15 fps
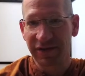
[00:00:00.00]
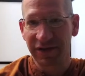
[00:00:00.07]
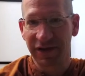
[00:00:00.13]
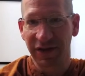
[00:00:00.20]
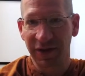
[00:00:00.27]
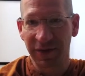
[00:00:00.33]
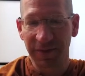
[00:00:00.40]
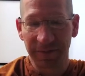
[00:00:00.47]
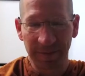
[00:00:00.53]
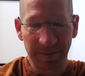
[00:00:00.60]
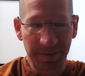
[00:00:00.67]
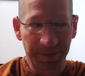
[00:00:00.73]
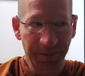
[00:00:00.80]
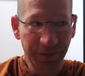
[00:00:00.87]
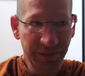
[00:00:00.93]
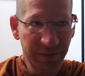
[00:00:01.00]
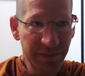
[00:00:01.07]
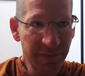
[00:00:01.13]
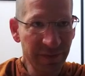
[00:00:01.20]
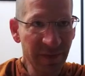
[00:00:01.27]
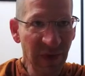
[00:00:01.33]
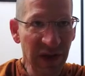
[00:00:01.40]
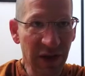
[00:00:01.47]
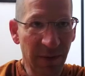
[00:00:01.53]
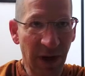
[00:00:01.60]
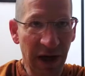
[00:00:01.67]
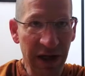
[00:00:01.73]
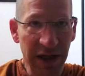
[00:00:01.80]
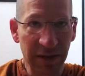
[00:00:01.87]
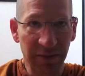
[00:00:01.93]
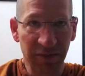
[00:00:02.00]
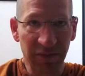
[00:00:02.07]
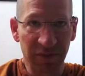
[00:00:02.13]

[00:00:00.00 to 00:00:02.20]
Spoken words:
The body